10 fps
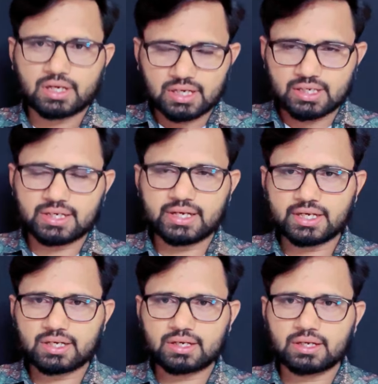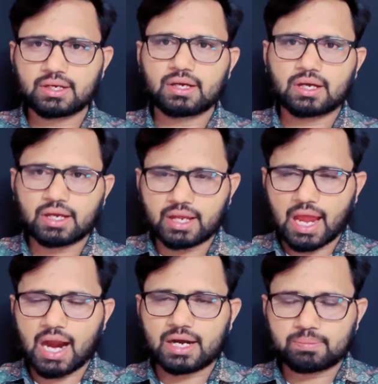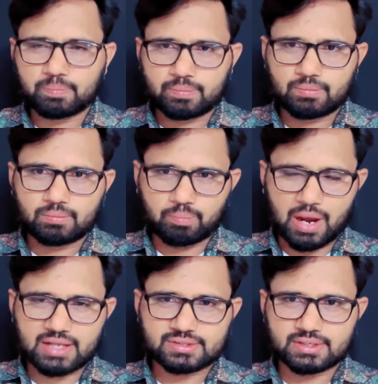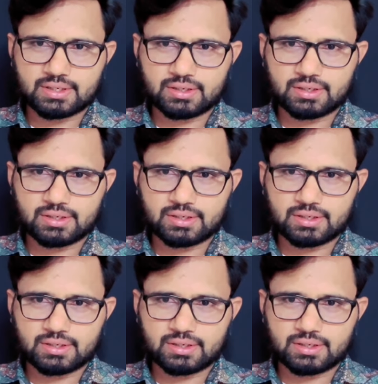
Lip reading: delete, add, past.